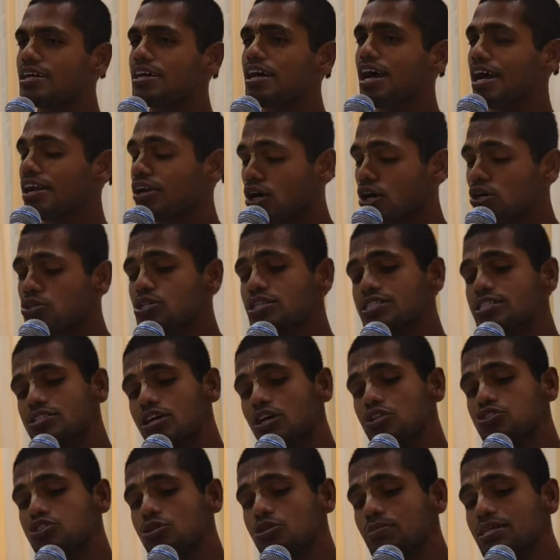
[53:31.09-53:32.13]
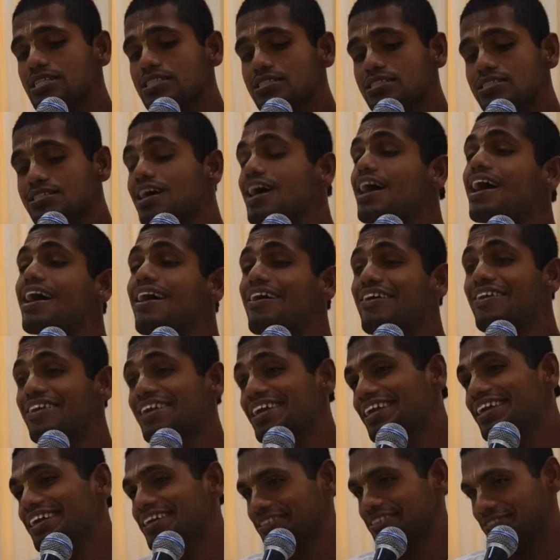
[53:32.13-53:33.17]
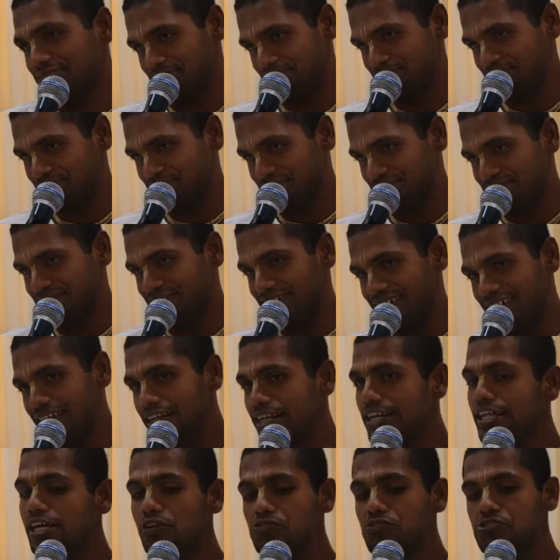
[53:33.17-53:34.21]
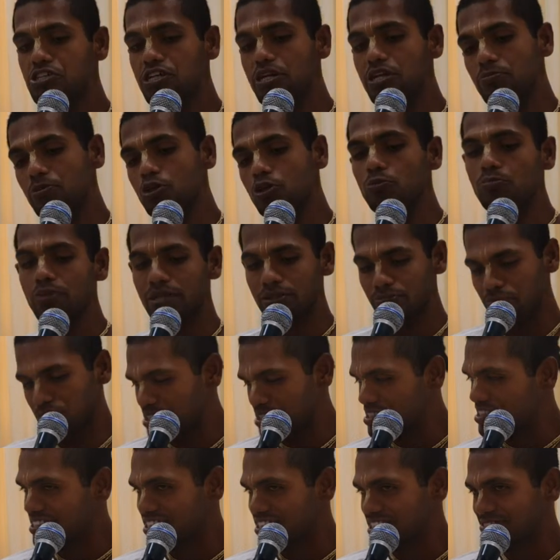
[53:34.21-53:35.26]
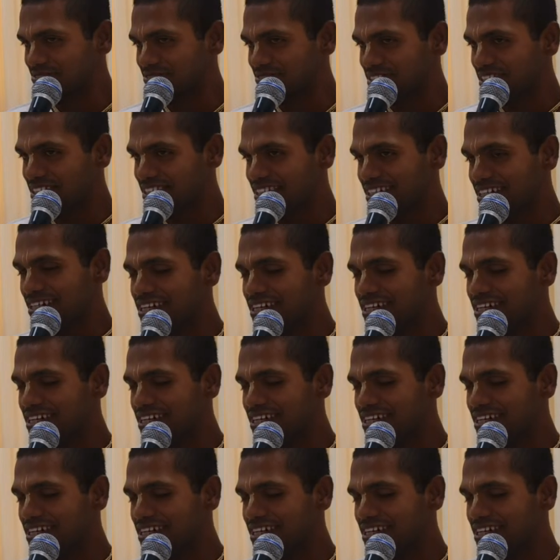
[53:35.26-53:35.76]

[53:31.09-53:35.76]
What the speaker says: and also it also means reading of Srila Prabhupada books.